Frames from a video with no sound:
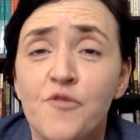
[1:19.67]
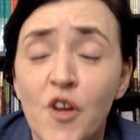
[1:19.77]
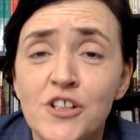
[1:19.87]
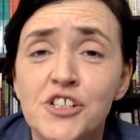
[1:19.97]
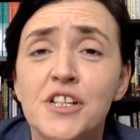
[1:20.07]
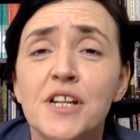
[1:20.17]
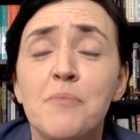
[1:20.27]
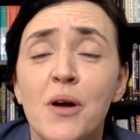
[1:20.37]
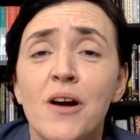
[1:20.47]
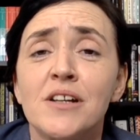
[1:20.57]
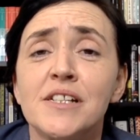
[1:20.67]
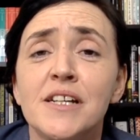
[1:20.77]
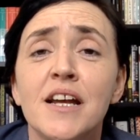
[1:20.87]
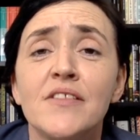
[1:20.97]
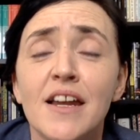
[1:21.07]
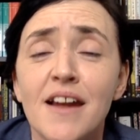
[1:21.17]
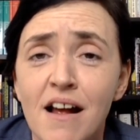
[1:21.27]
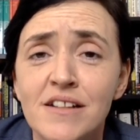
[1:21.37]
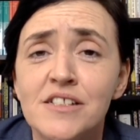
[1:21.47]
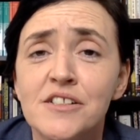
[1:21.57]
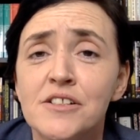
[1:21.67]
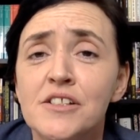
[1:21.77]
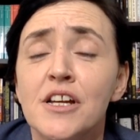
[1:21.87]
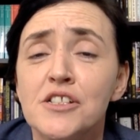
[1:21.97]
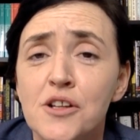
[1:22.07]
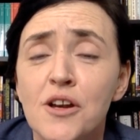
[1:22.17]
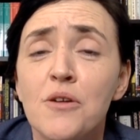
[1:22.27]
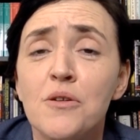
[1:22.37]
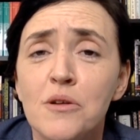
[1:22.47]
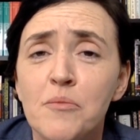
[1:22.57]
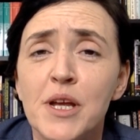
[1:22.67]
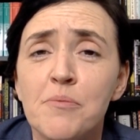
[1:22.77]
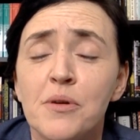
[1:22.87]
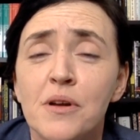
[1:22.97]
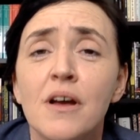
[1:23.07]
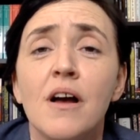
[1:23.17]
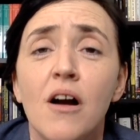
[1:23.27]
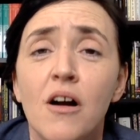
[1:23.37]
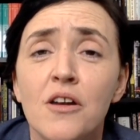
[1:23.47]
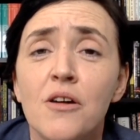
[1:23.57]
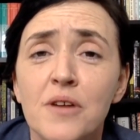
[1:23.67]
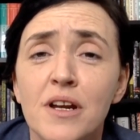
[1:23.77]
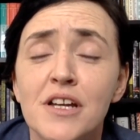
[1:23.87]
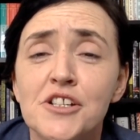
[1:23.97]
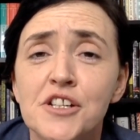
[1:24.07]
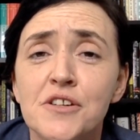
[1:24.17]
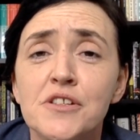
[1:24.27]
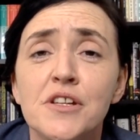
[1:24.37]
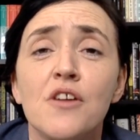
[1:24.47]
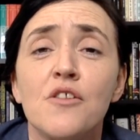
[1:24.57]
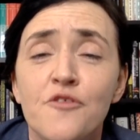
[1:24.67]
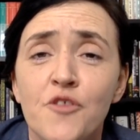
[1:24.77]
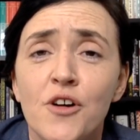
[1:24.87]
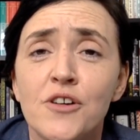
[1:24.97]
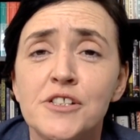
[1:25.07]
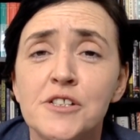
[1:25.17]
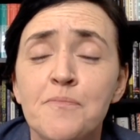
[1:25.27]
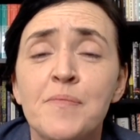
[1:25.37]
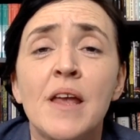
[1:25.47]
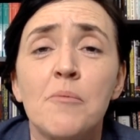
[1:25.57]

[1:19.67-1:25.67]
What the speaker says: functioning party that answers to local people on local issues first.